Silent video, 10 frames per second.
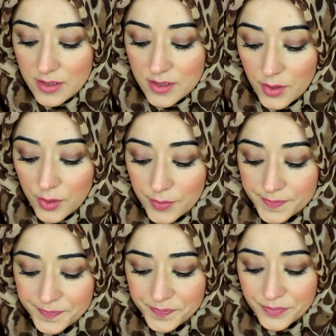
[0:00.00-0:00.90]
So
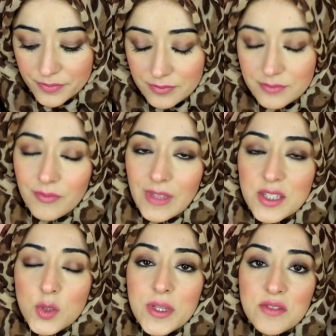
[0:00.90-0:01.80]

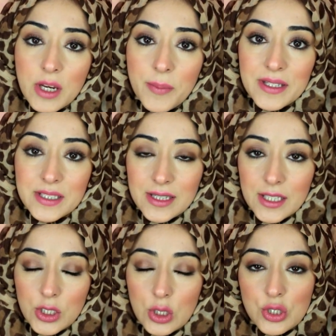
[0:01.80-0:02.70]
it's always recommended
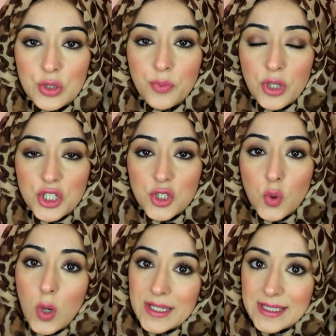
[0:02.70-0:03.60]
that you should brush
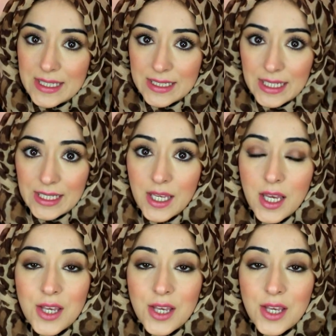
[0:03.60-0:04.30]
twice a day.